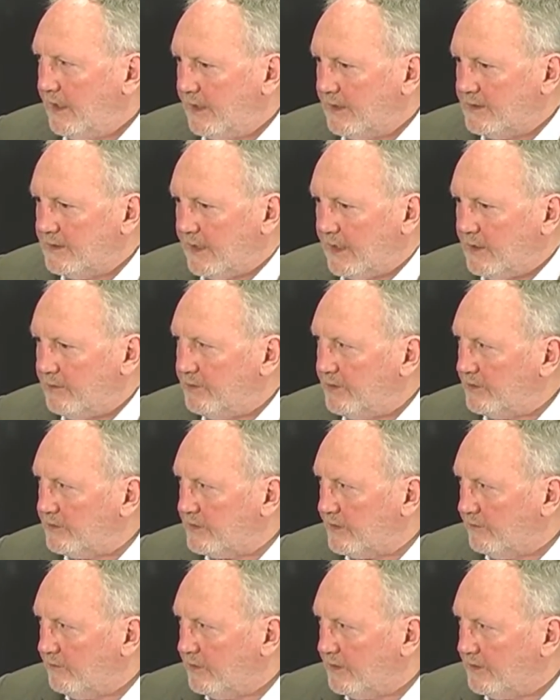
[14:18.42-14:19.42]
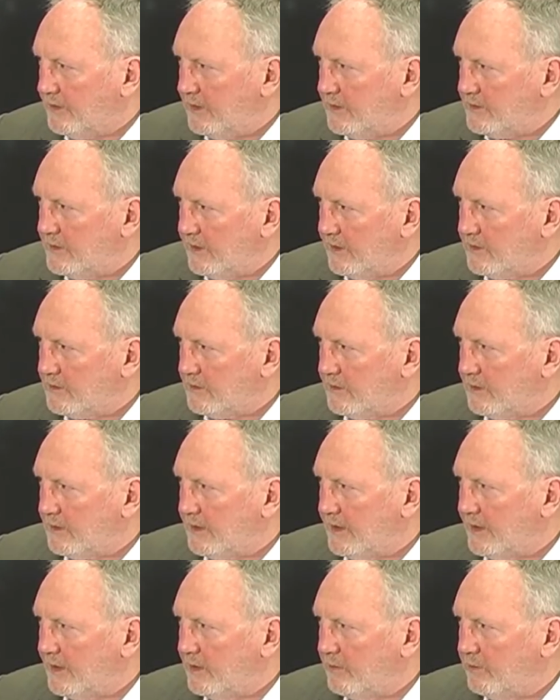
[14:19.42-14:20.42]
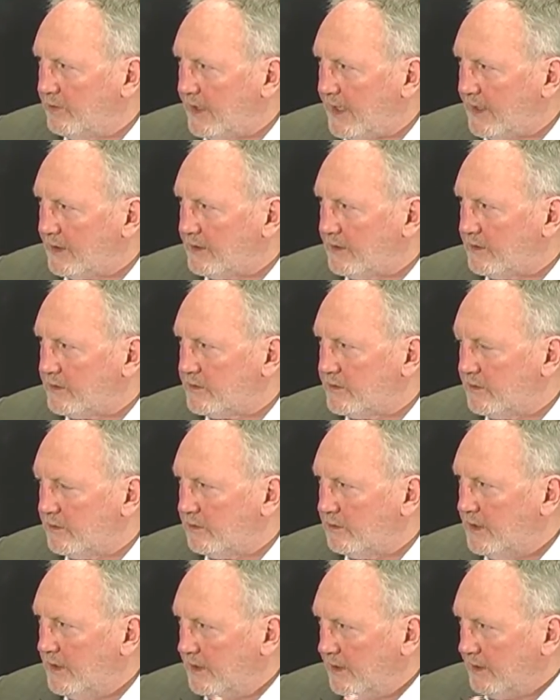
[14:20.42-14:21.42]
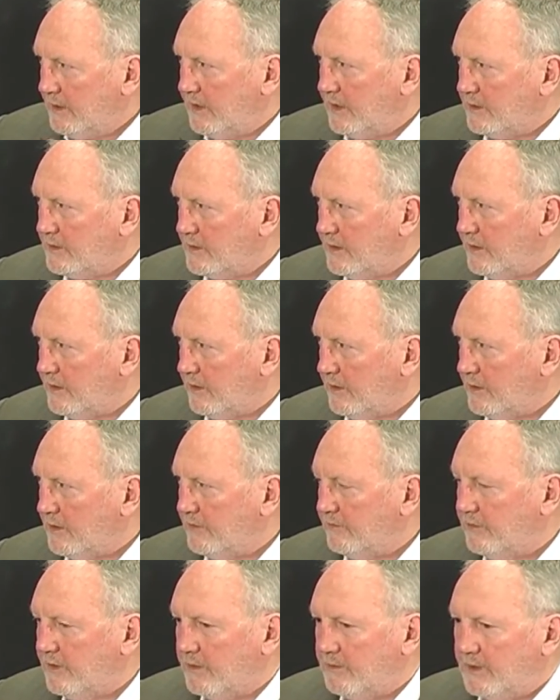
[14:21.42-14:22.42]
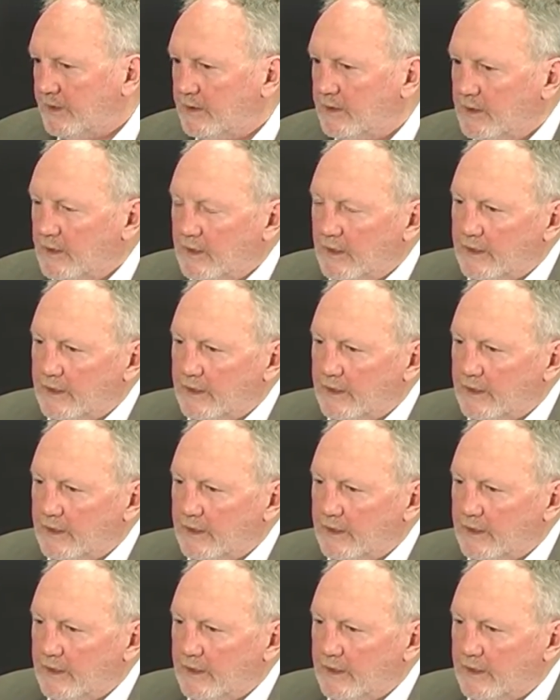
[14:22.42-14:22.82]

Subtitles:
examples of what these things look like in practice, so kids can learn from it.